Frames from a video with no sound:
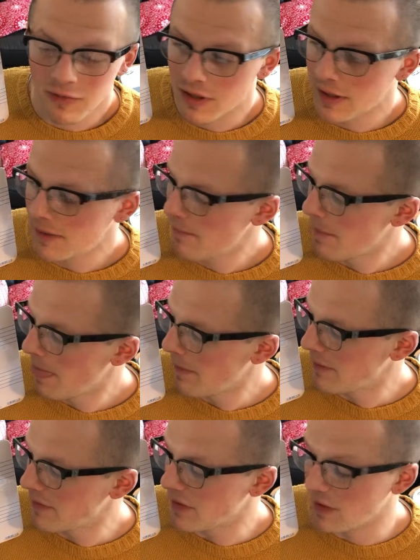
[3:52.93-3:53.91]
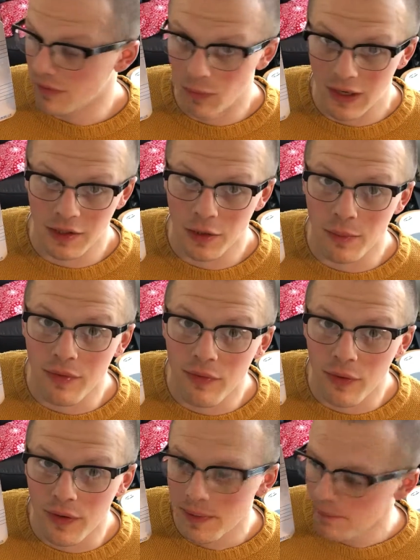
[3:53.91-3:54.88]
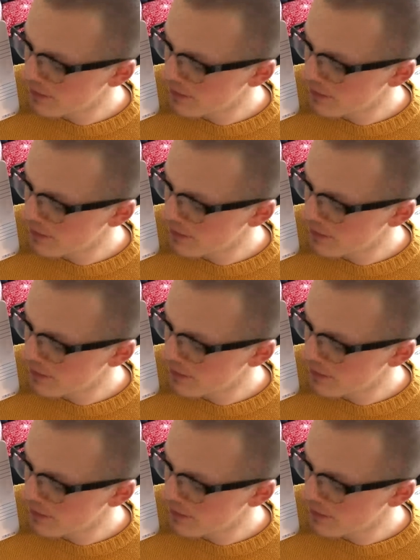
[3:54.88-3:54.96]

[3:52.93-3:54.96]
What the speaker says: all right, to the white note before it.